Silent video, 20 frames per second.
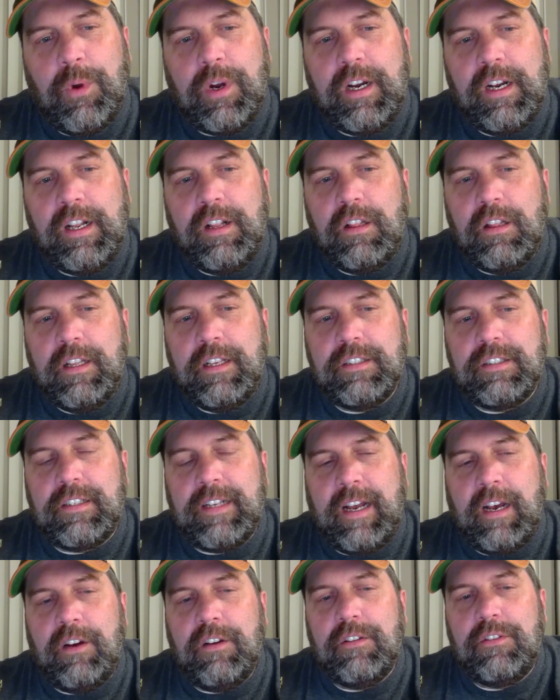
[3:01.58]
going to list
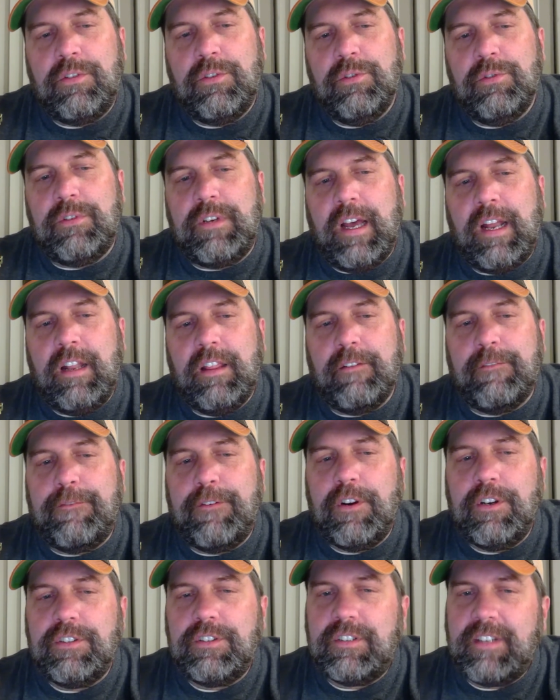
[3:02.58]
out through kind of the
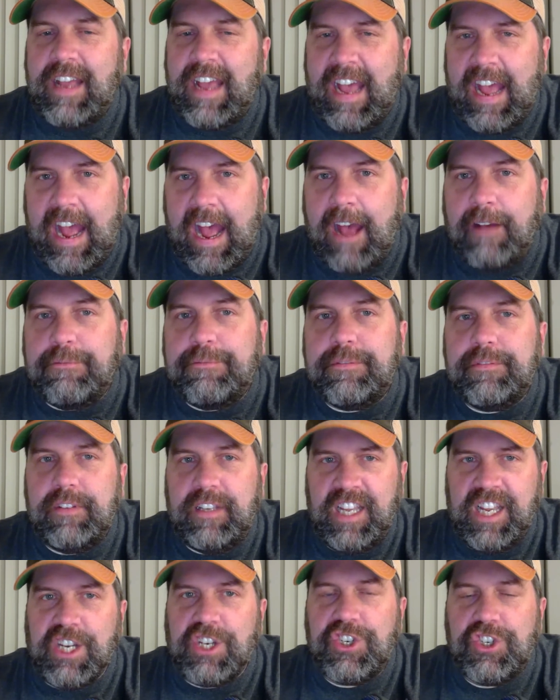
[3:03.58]
first
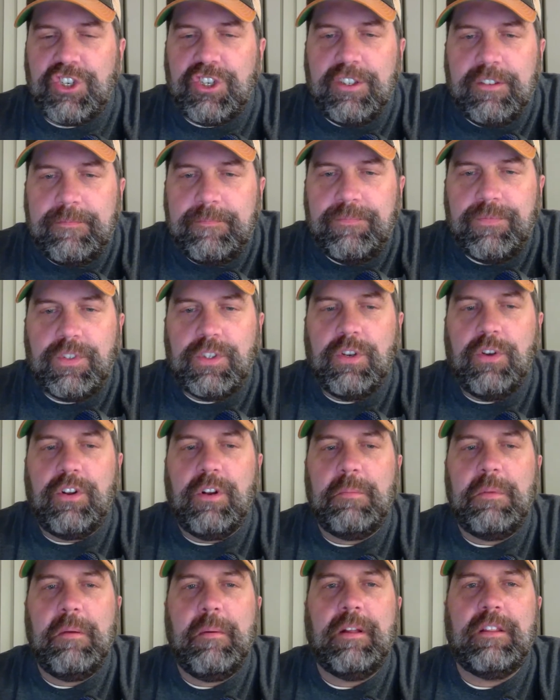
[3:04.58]
half-ish. So it'll
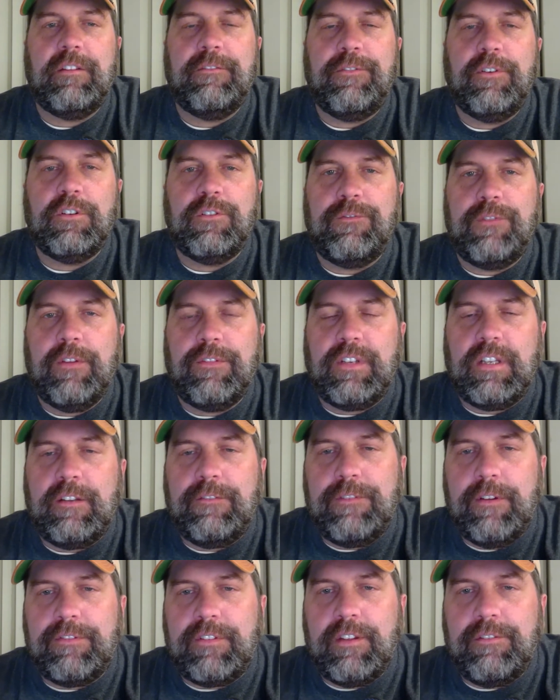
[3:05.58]
be about the first 50,
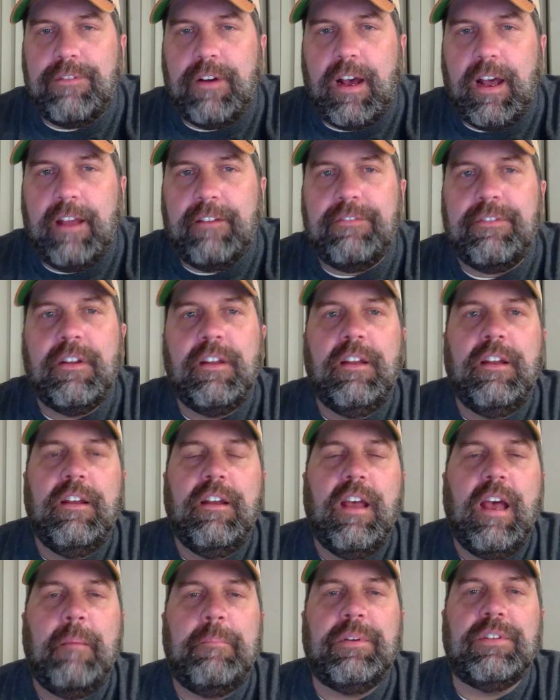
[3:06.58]
55
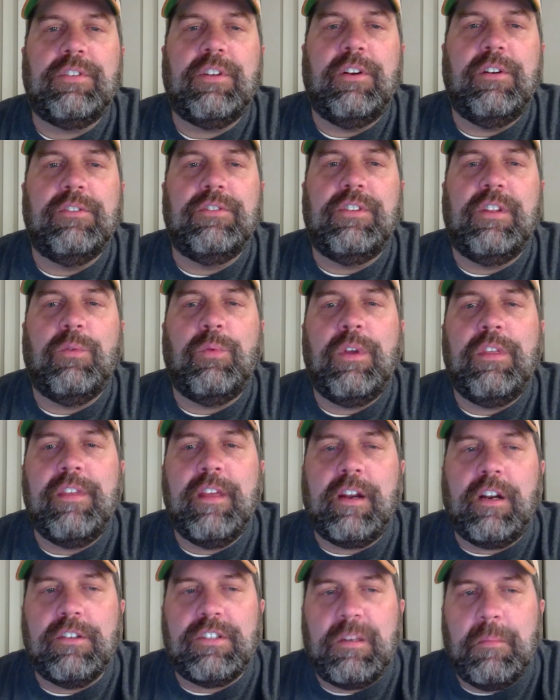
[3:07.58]
episodes that we
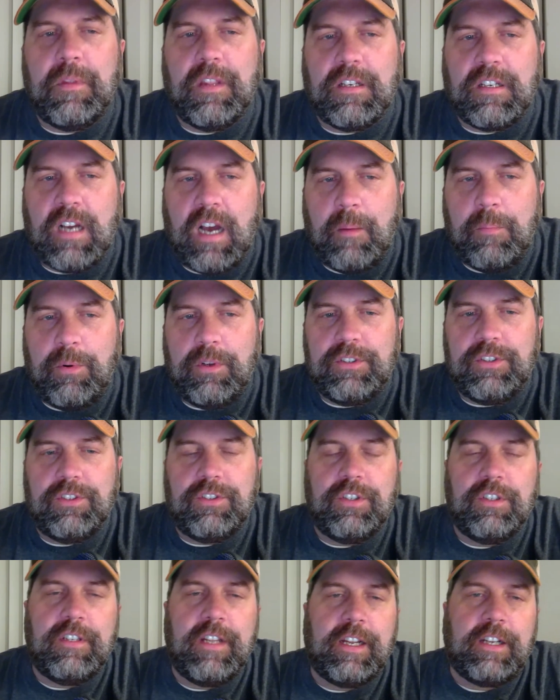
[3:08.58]
think are some of the top ones you
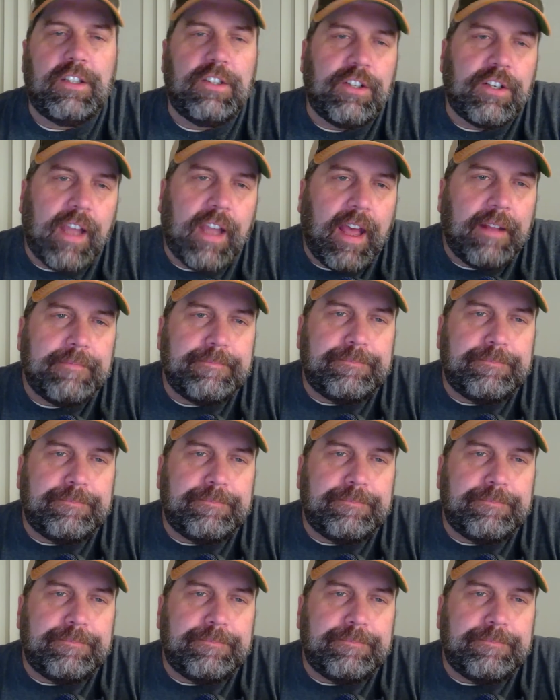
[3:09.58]
should take a look at.